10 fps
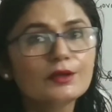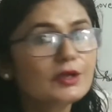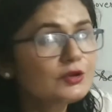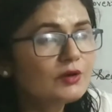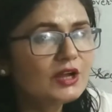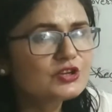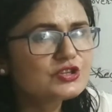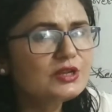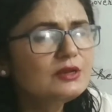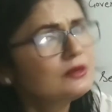
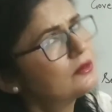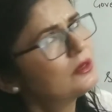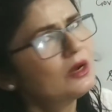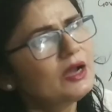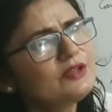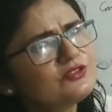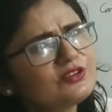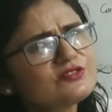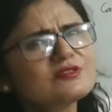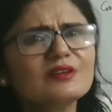Introduction, I
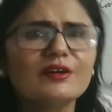just